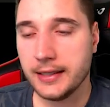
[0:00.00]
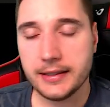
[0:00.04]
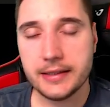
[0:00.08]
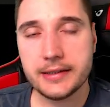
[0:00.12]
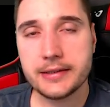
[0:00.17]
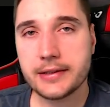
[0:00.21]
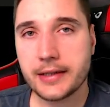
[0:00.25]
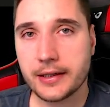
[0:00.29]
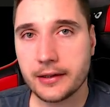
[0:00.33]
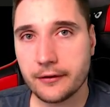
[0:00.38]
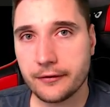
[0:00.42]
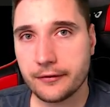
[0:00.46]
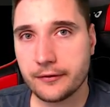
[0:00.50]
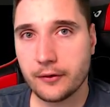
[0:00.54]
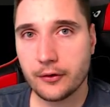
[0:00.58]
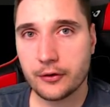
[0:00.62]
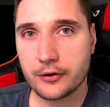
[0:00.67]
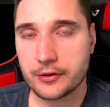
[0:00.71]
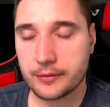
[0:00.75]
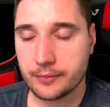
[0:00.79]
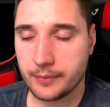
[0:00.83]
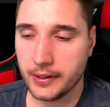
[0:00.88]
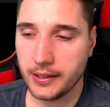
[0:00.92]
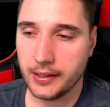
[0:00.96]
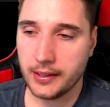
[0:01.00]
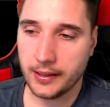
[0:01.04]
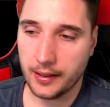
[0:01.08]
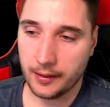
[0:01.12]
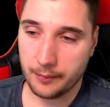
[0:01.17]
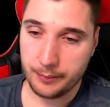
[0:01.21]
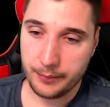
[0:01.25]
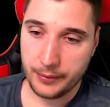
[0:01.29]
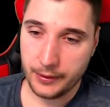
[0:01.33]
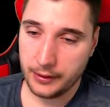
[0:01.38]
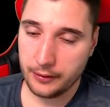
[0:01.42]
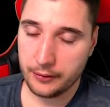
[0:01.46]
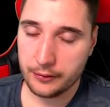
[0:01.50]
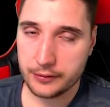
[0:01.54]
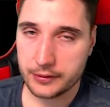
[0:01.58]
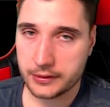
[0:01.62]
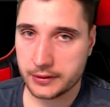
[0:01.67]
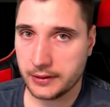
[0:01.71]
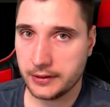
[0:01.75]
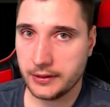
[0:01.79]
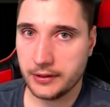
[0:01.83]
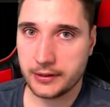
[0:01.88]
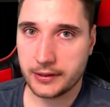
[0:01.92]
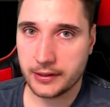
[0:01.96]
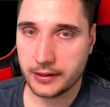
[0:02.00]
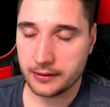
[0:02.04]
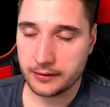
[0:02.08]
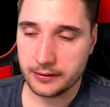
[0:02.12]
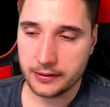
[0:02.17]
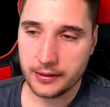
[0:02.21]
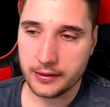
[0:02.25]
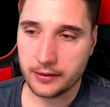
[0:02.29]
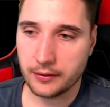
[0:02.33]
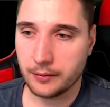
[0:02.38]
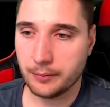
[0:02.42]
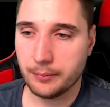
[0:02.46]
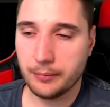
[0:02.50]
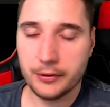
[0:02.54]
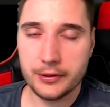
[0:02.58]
This can of course be abused, and you can, you know,